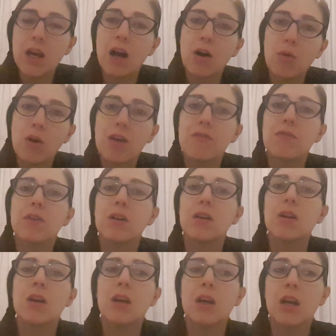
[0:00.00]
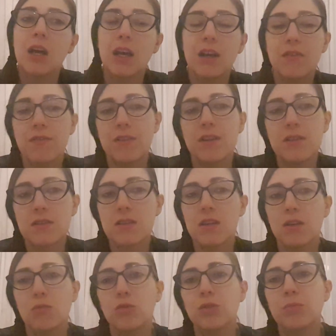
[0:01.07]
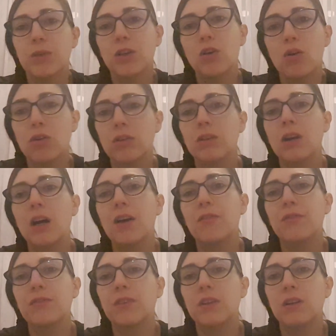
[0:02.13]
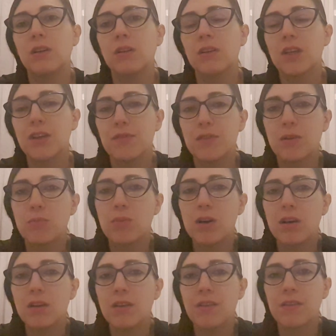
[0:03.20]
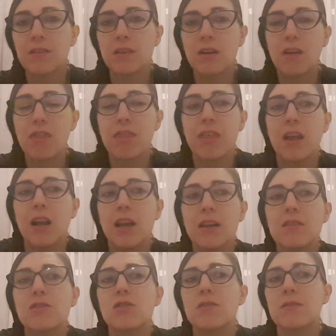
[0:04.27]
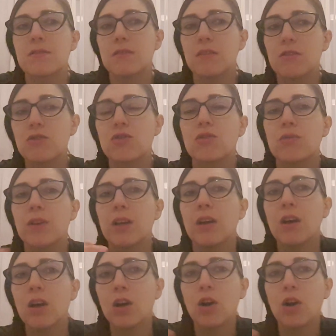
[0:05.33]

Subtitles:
However, if this thing would be gone after giving birth, the laser surgery,